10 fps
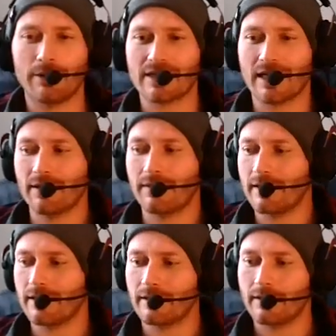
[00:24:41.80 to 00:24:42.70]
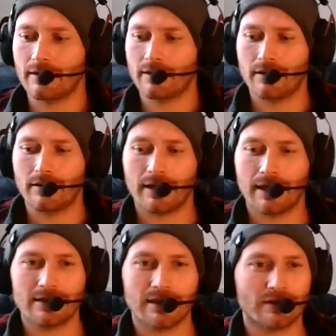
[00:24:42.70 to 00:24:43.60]
was kind of thinking in the
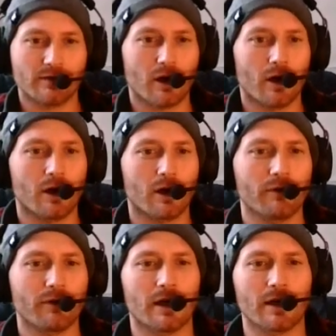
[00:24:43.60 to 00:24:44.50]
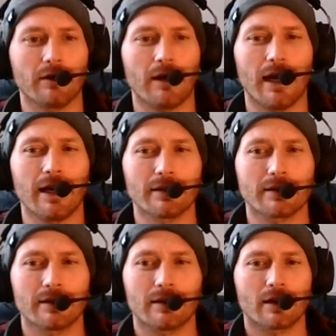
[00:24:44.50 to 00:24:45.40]
context of a car. If you're
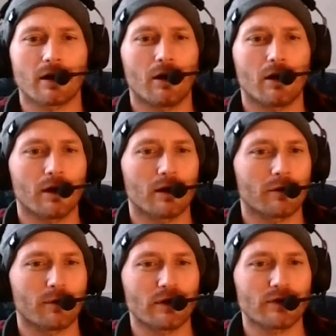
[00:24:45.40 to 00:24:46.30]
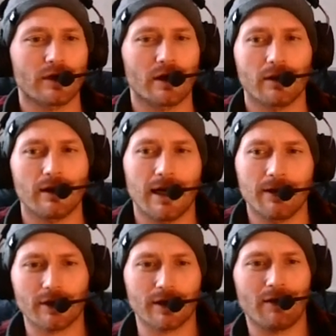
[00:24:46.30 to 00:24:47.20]
unaligned in the car, your wheels are unaligned,
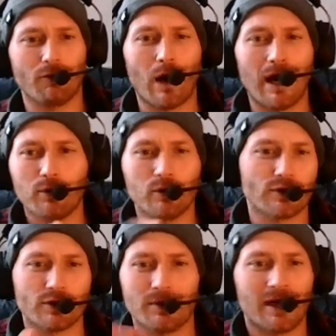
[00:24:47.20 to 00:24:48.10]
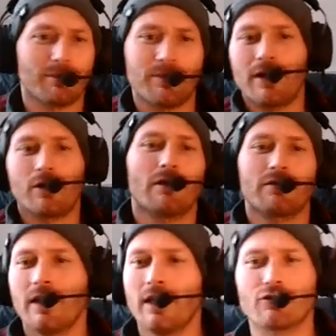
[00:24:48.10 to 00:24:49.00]
you're going to have wobbles, and you might head off,
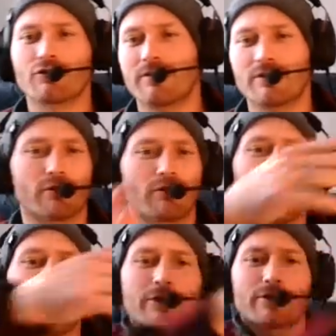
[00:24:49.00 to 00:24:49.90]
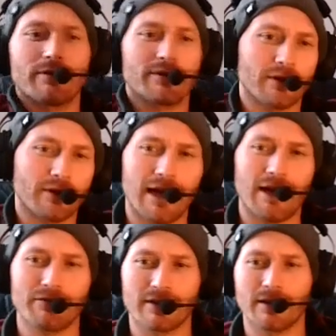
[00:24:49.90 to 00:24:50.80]
drift to the right or drift to the
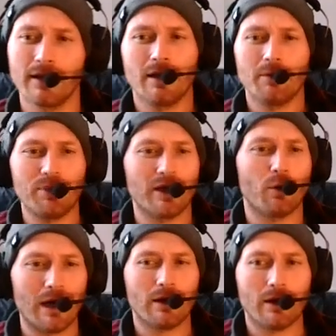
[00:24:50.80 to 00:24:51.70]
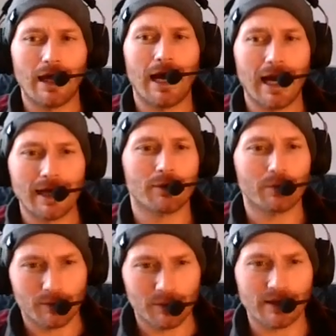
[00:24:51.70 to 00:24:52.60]
left. And being well aligned
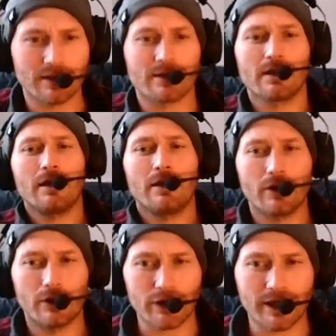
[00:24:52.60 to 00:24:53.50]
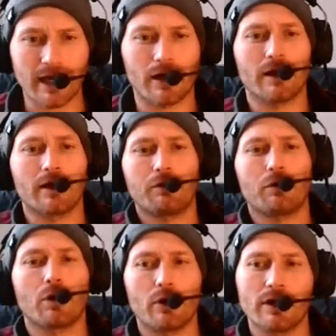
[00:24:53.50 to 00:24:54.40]
means, you're carrying
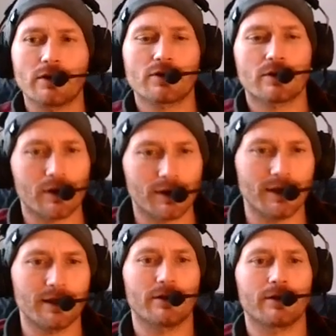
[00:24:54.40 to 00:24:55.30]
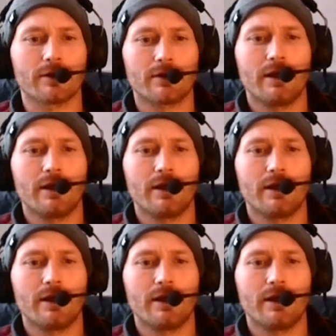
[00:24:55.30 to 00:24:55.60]
forward and sturdy in your